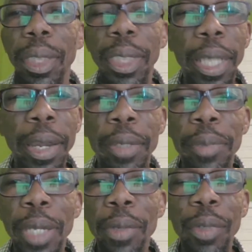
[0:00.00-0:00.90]
The
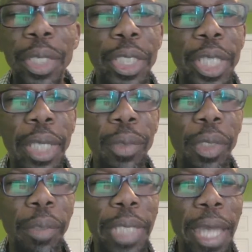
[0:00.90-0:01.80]
Caribbean region
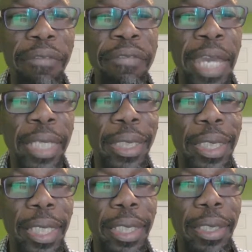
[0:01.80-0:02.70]
will be
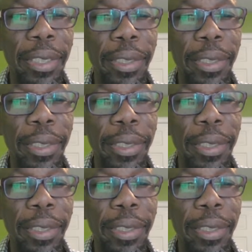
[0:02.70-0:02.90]
affected.